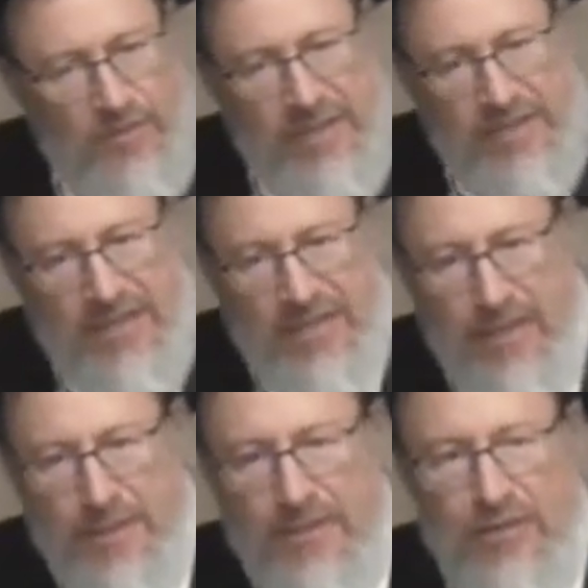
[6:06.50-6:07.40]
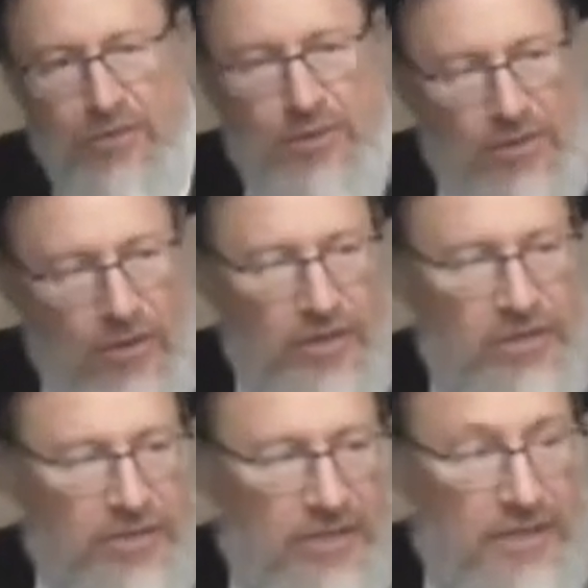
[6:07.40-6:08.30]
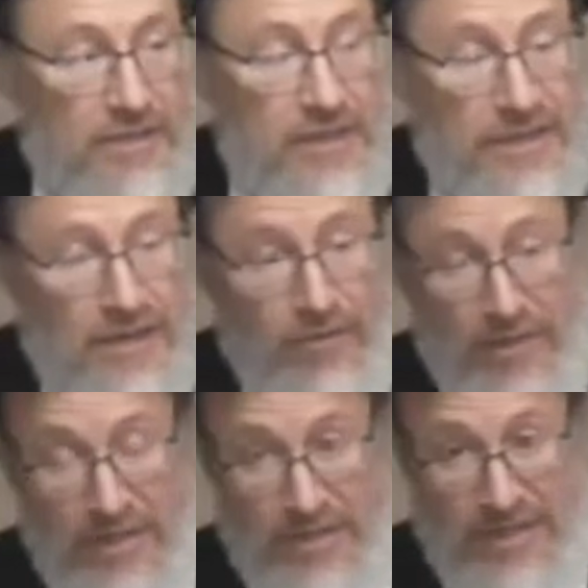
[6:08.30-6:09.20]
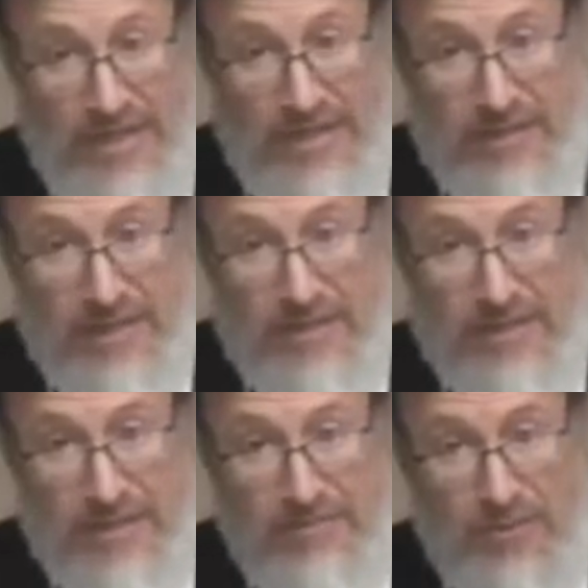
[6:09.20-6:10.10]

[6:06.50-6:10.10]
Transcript: well, that's got nothing to do with Torah, you're saying, and nevertheless they seem